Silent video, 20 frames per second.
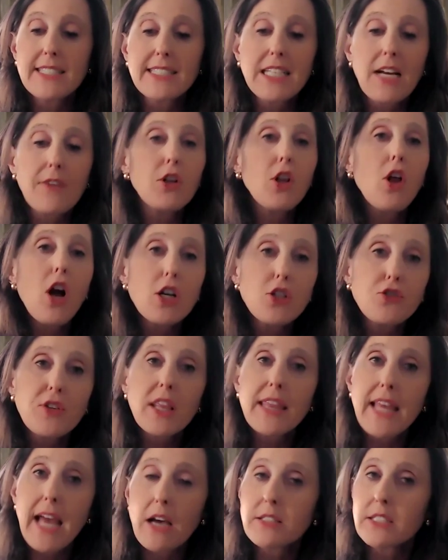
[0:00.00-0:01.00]
several
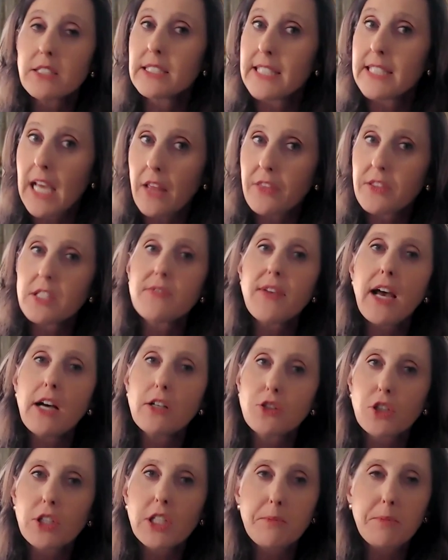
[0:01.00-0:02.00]
100,000 deaths of
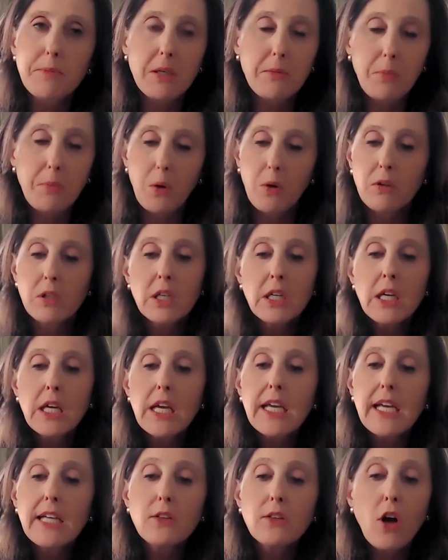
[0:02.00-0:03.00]
elderly people
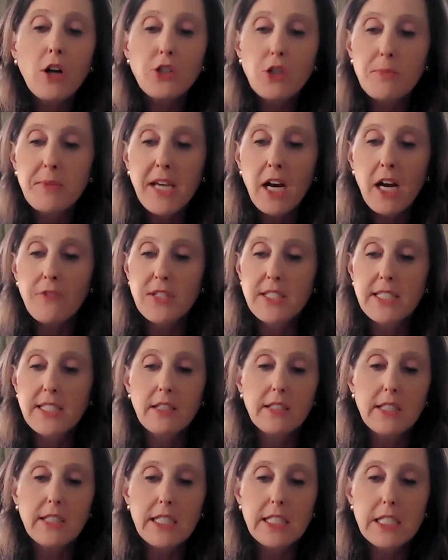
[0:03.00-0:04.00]
in long-term care
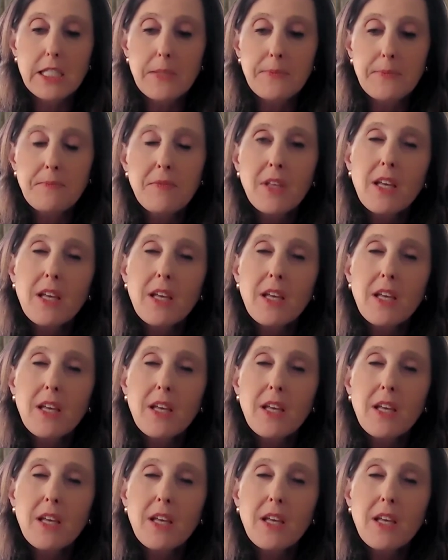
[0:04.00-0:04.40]
facilities.